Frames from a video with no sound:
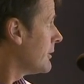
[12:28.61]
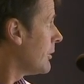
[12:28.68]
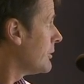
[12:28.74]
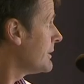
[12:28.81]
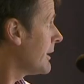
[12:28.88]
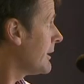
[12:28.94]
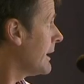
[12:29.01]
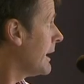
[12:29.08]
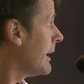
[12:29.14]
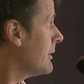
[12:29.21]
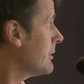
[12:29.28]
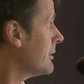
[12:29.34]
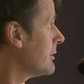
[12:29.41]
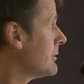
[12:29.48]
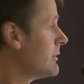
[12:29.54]
On the other
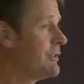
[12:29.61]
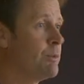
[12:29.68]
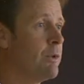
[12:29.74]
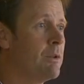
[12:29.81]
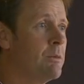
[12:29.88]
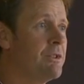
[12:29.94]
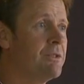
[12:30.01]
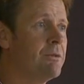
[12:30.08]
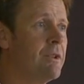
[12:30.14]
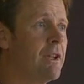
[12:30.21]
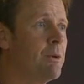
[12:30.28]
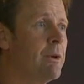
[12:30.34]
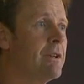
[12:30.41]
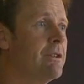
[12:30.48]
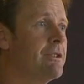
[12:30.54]
hand, this one was
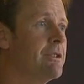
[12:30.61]
evaluated at